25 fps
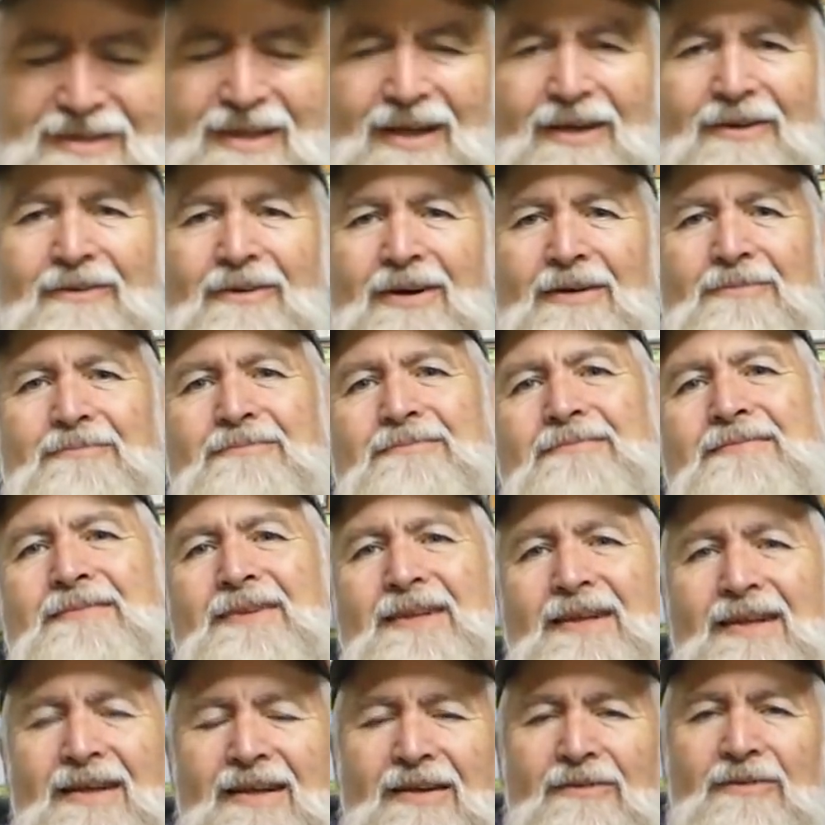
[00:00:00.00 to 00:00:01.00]
So
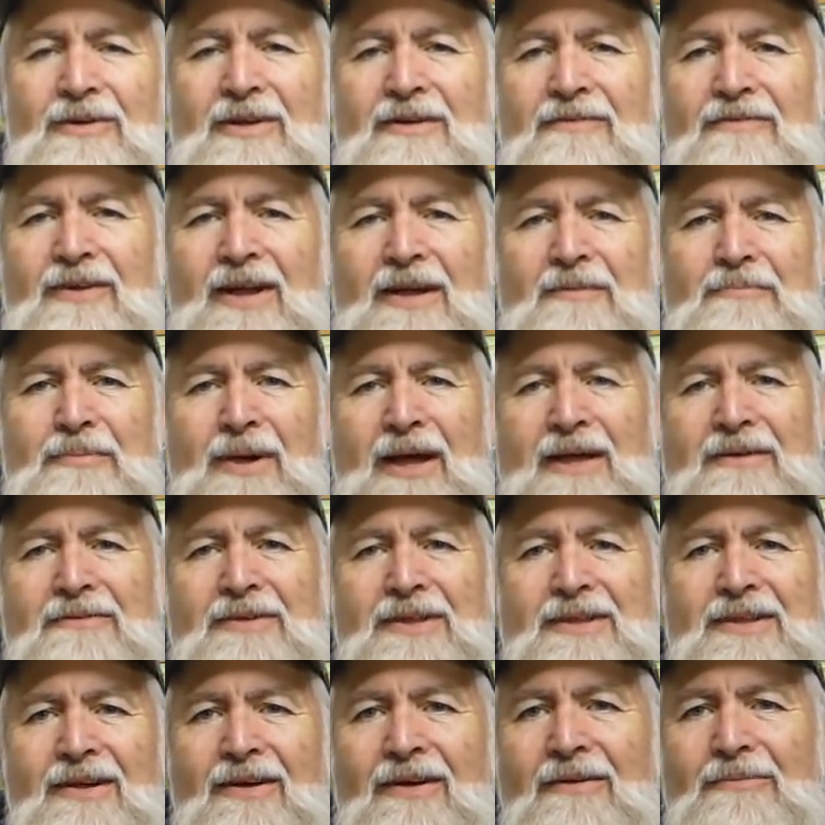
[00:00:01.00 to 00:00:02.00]
with a flat
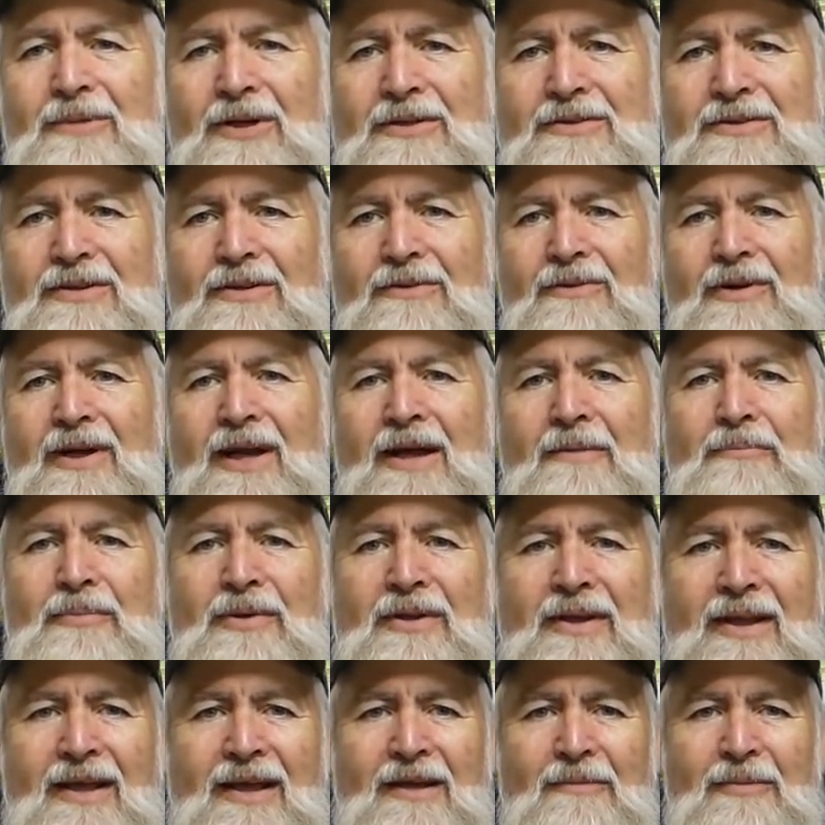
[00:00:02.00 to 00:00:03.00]
battery, so I'm not sure what
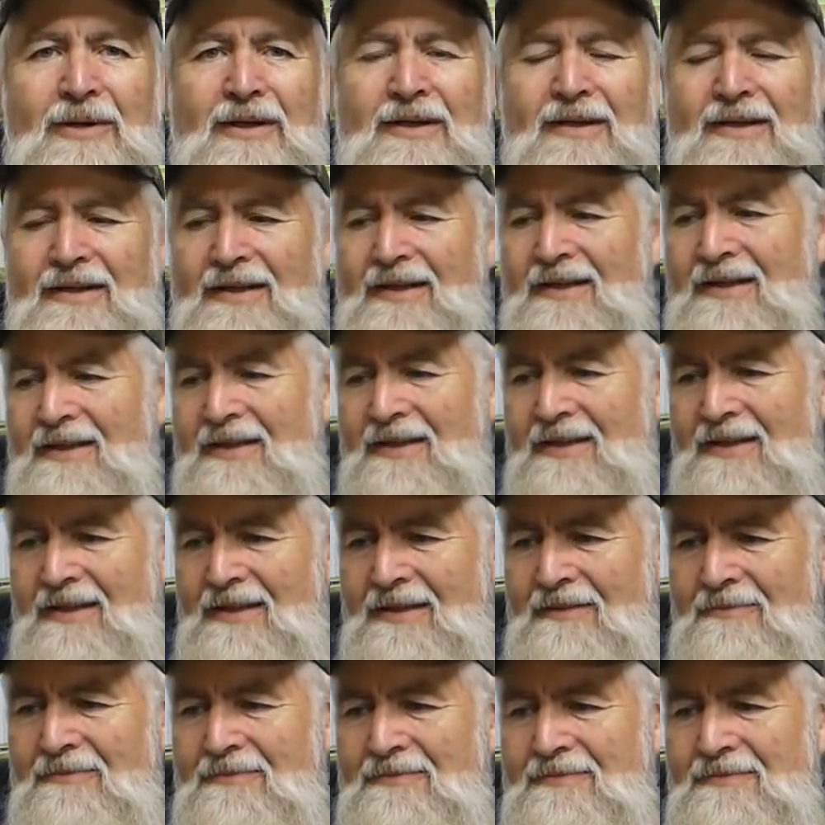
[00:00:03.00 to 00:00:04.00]
happened there, but
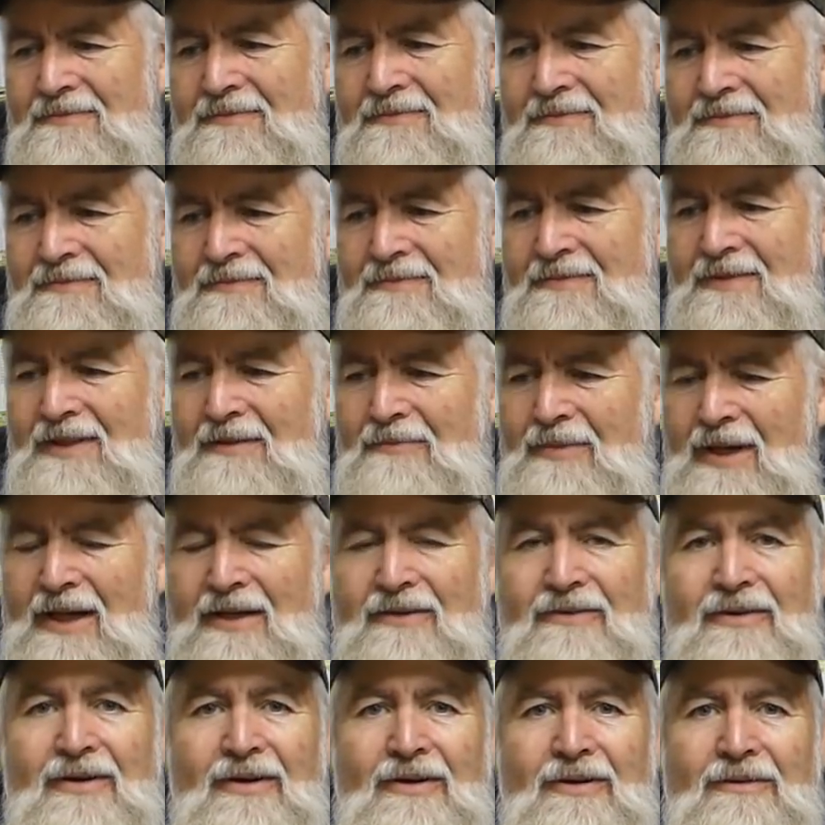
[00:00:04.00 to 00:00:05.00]
the
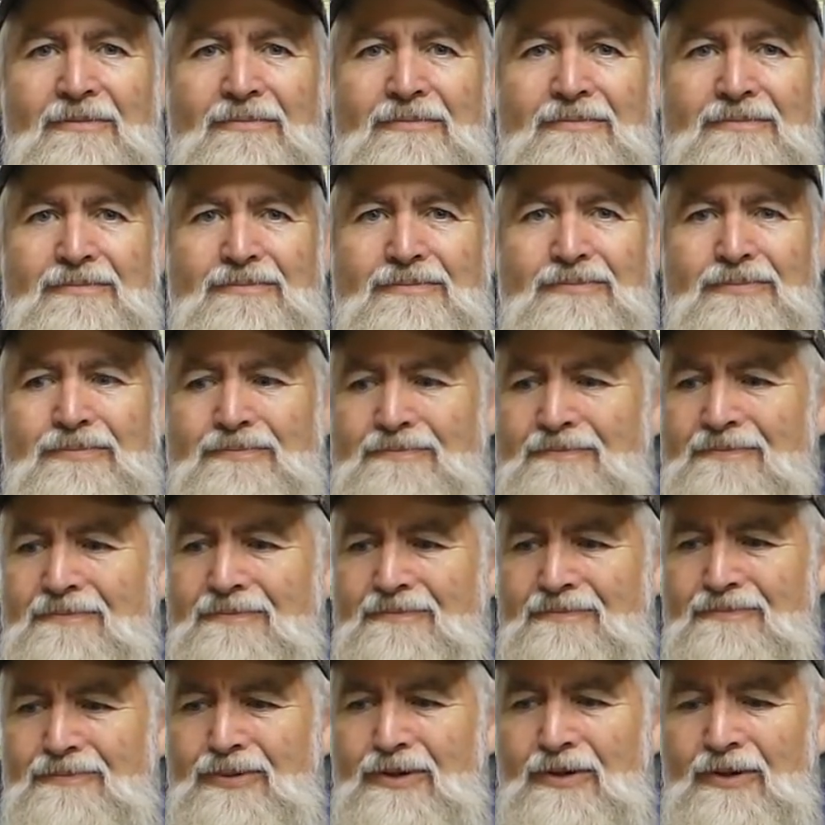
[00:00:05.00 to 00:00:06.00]
battery I
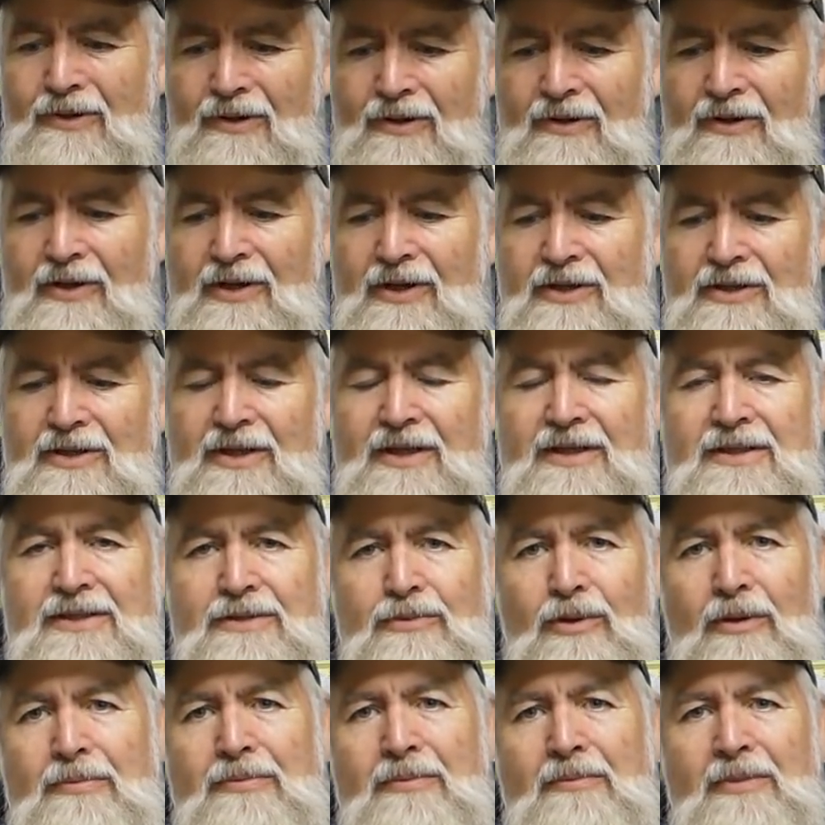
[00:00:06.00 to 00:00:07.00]
put on, I usually
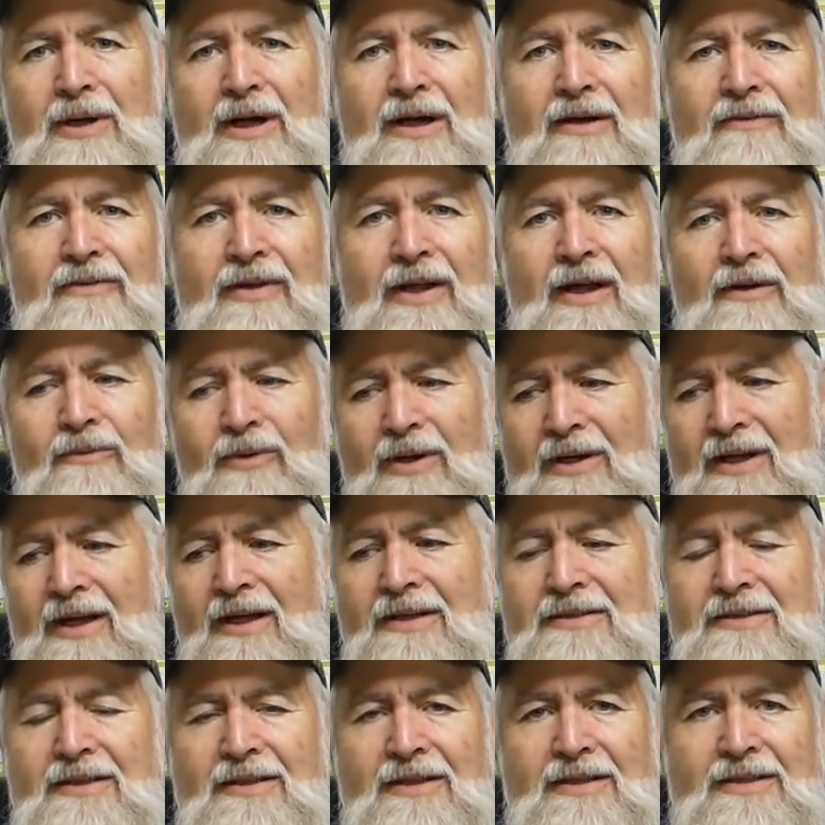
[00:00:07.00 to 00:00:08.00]
swap them over. One
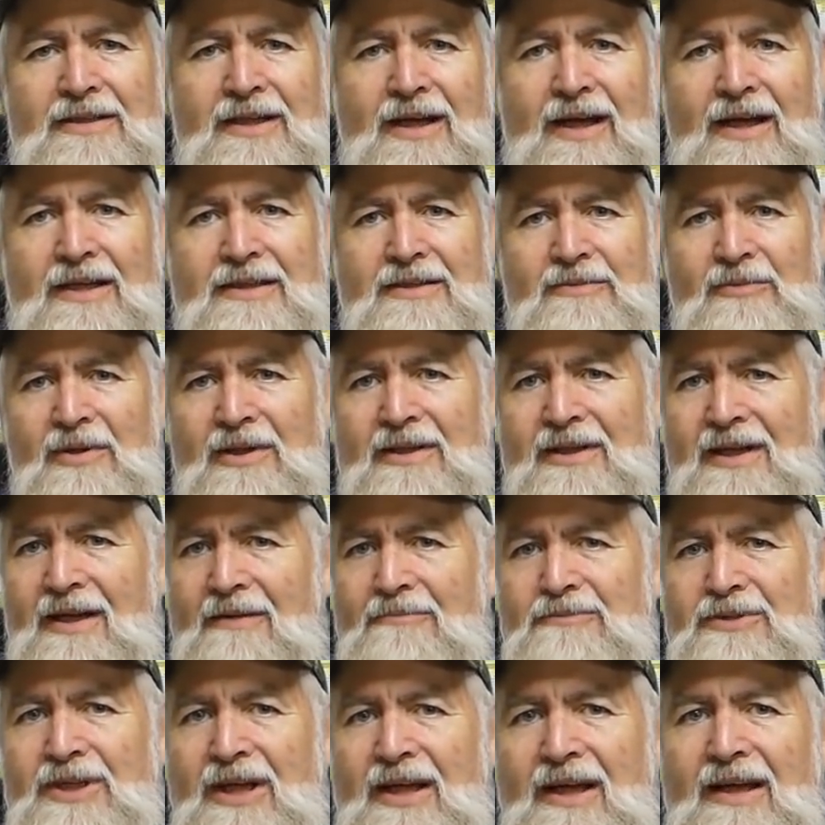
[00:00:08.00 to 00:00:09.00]
goes in the charger, one
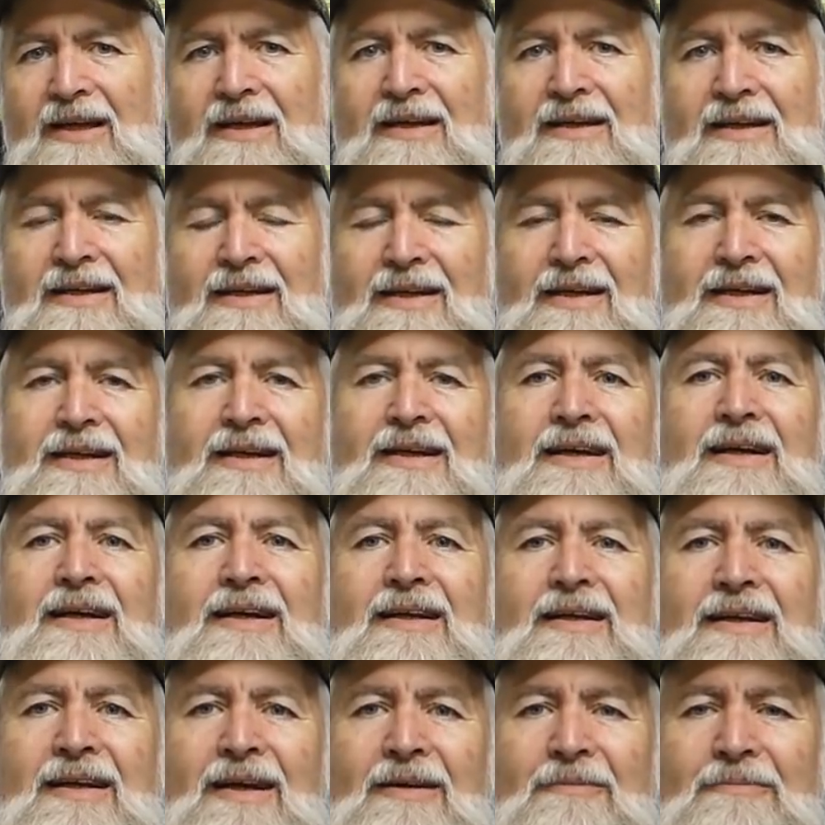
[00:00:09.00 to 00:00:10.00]
comes out,
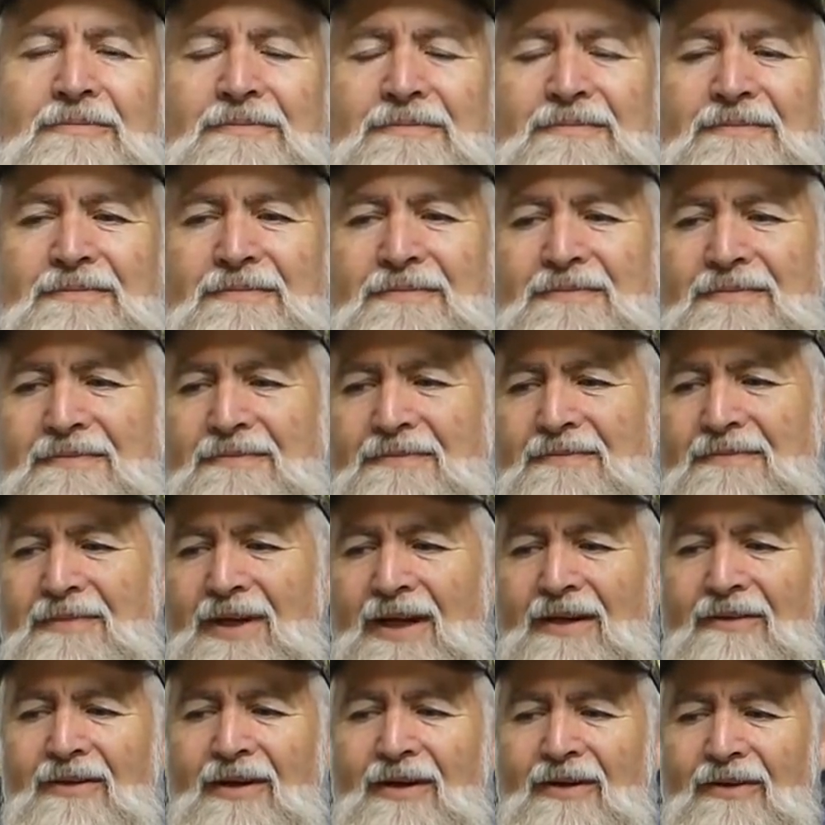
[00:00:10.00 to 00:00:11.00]
and
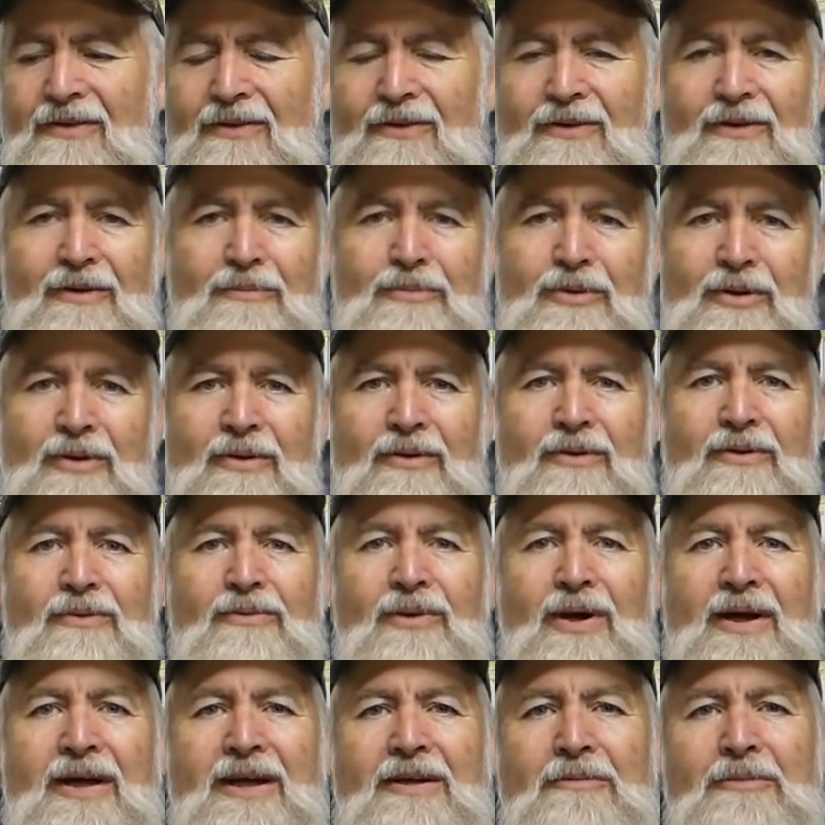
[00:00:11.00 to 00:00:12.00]
but anyway, I thought I put a
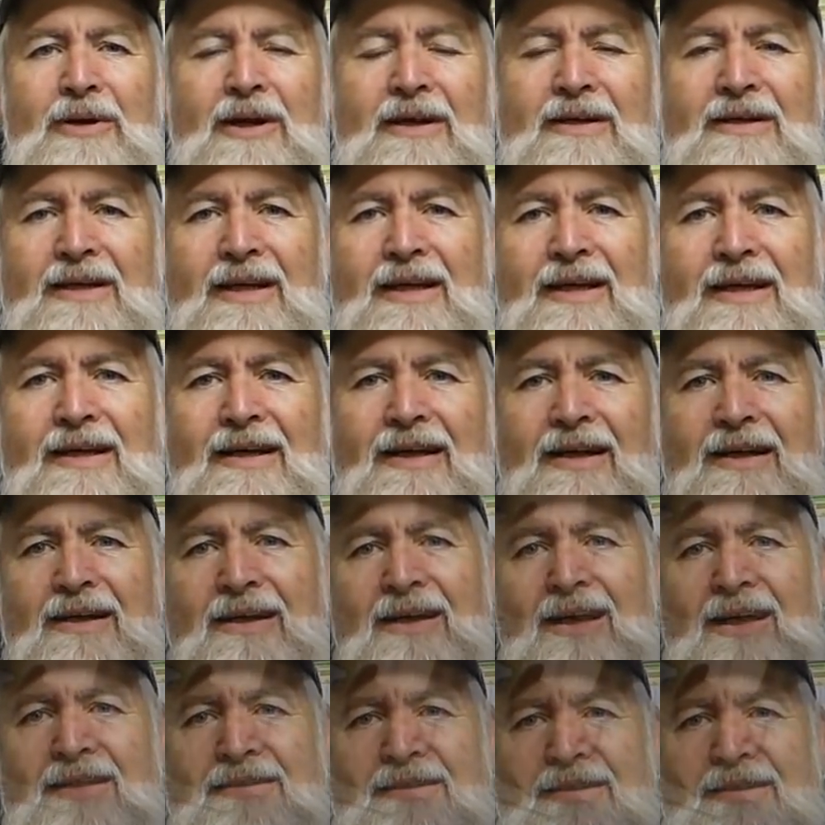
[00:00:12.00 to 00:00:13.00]
good one in. But yeah,